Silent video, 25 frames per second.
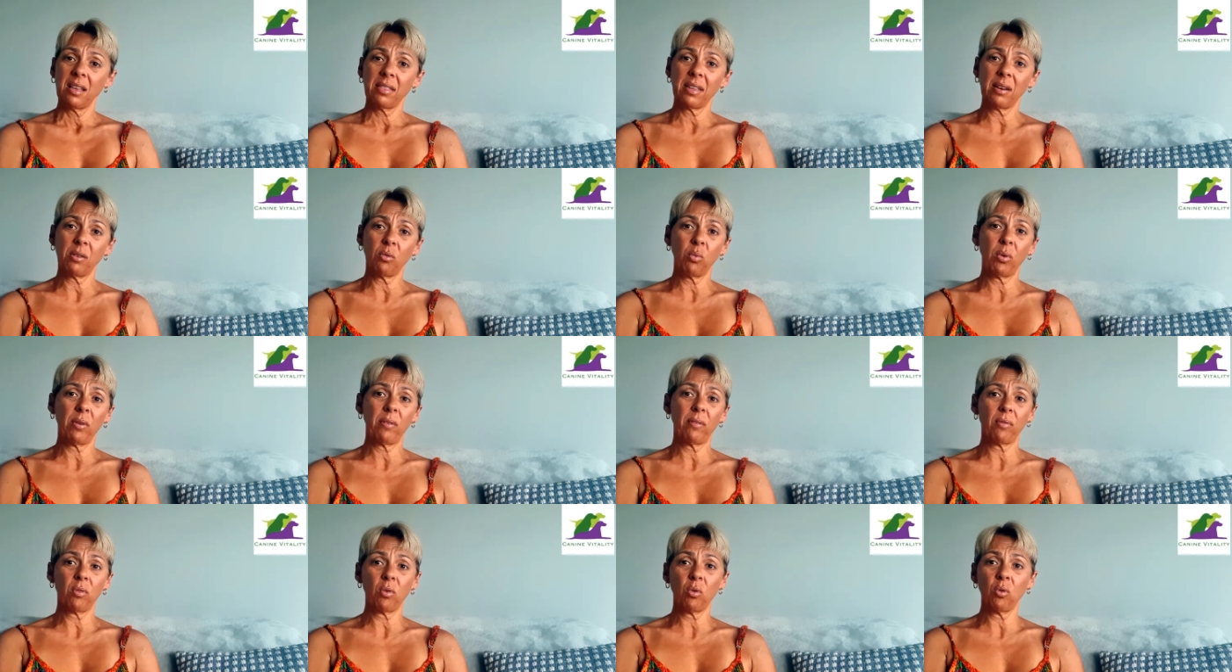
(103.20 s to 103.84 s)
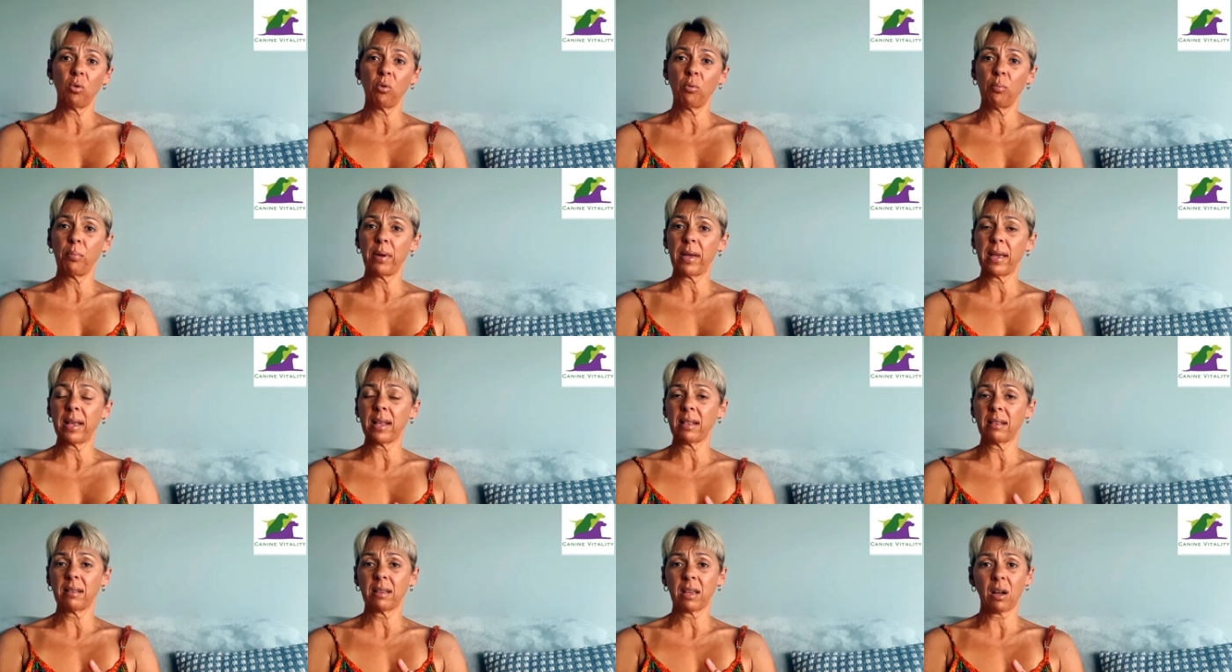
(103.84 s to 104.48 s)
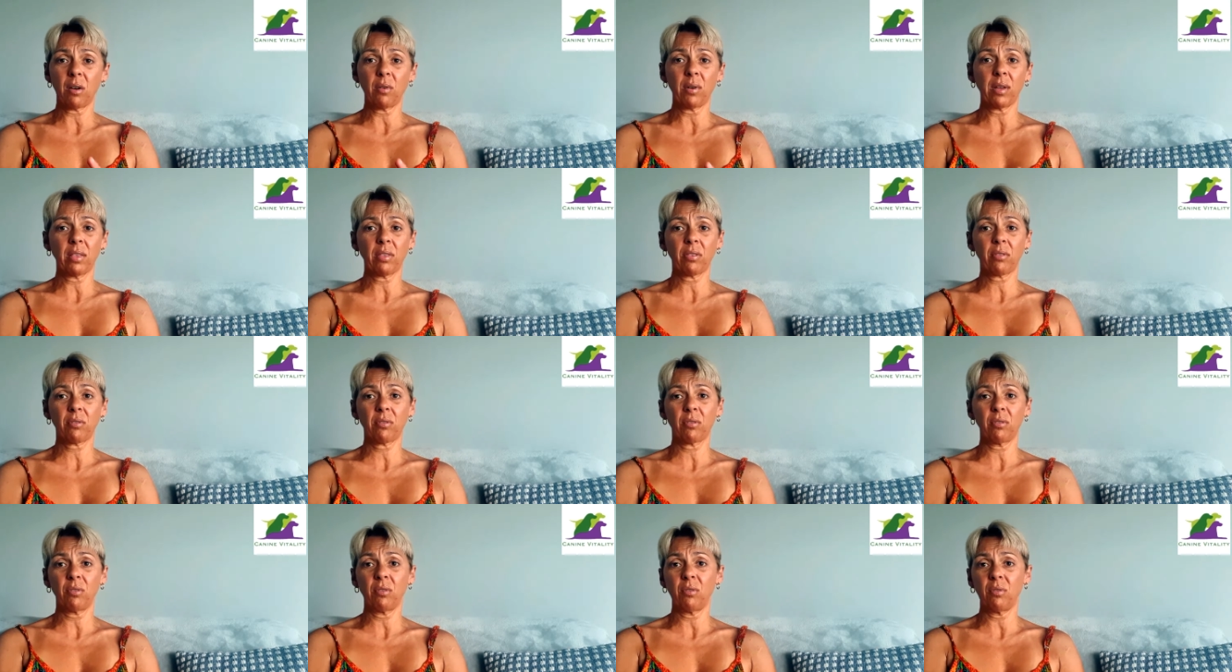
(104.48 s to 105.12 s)
that we've all been going
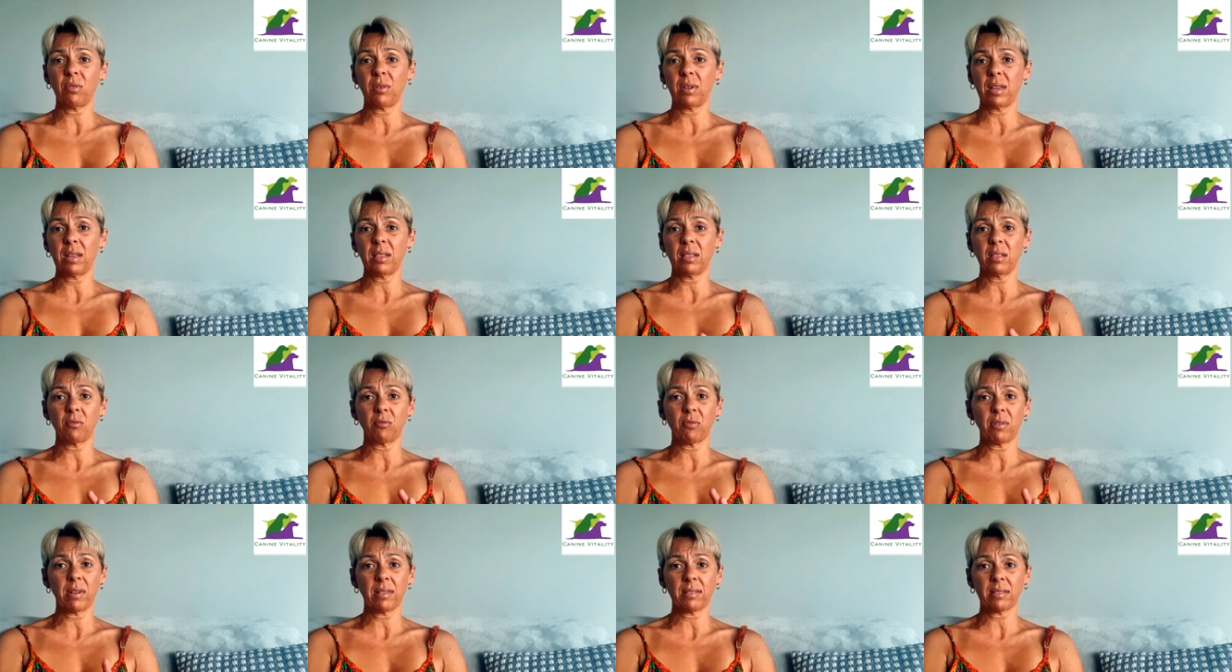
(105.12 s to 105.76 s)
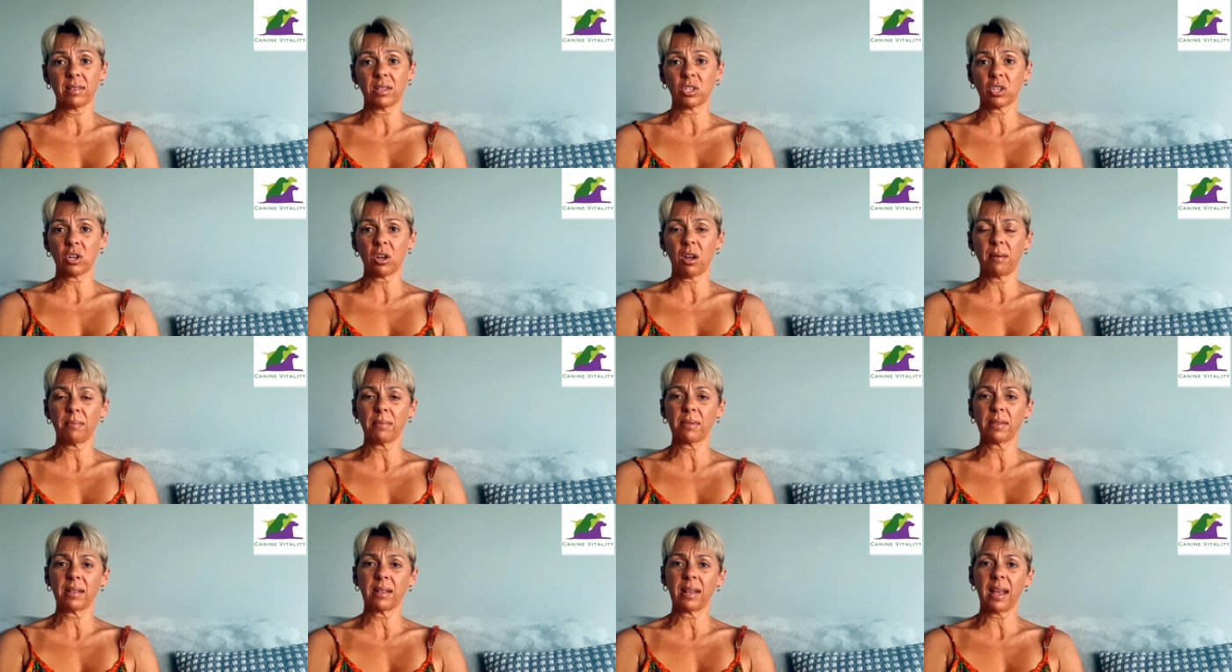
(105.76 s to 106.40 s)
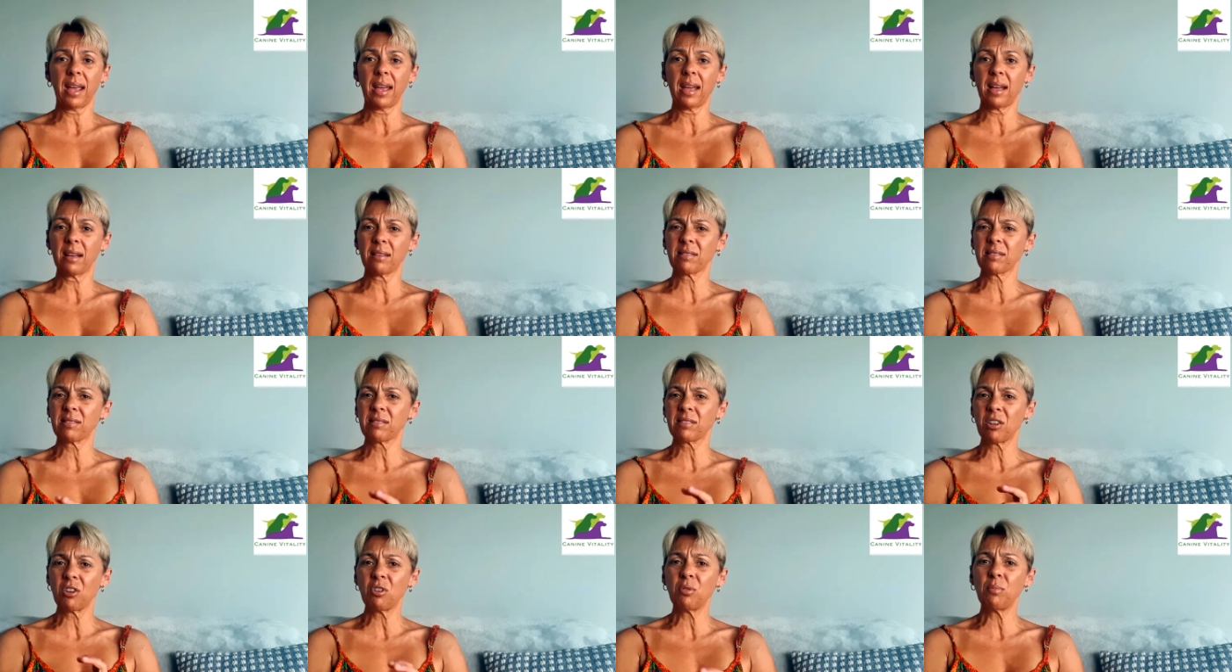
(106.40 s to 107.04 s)
through in the recent times and how
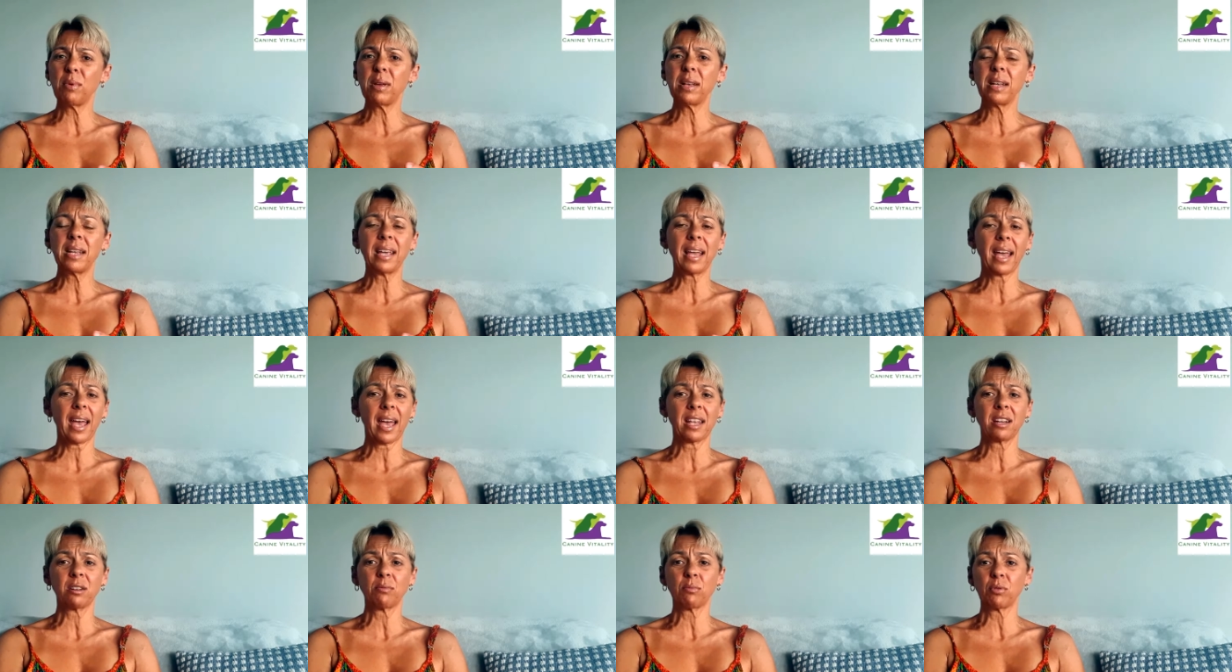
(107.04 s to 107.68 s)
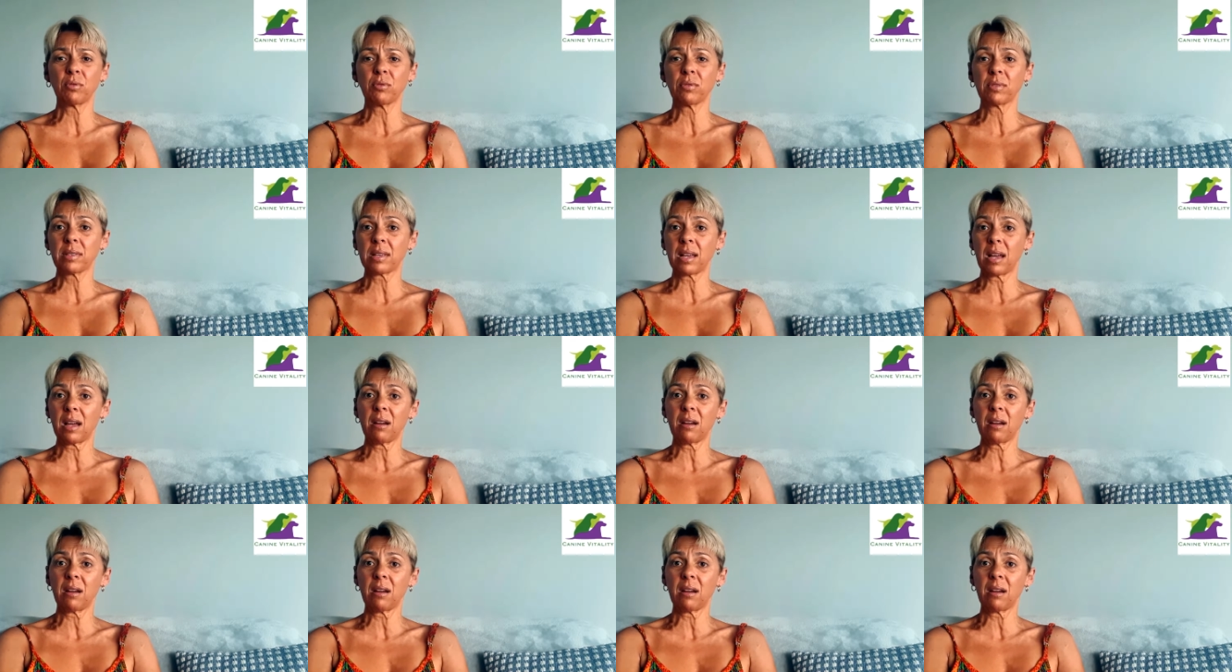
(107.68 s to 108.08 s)
so many animals